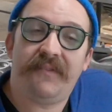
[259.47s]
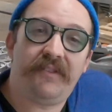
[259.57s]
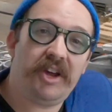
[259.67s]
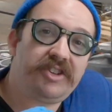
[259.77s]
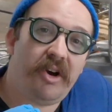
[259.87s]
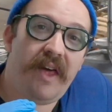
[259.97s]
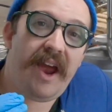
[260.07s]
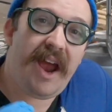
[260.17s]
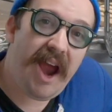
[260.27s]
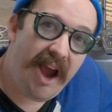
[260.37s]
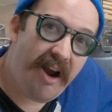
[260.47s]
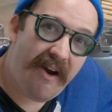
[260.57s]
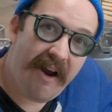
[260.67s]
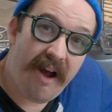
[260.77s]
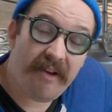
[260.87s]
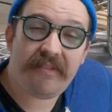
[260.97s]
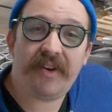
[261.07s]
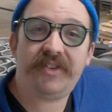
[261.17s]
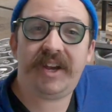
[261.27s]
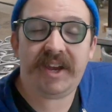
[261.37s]
Flush all that air out. If
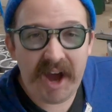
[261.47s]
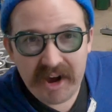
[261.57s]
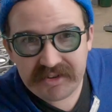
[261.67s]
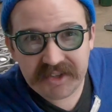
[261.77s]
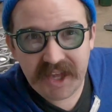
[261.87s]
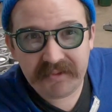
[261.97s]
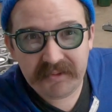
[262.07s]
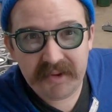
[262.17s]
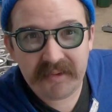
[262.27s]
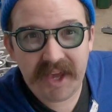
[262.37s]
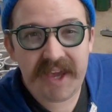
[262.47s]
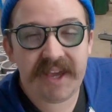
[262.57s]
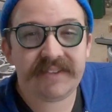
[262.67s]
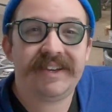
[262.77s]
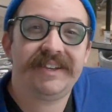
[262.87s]
there's any oxygen left in them kegs,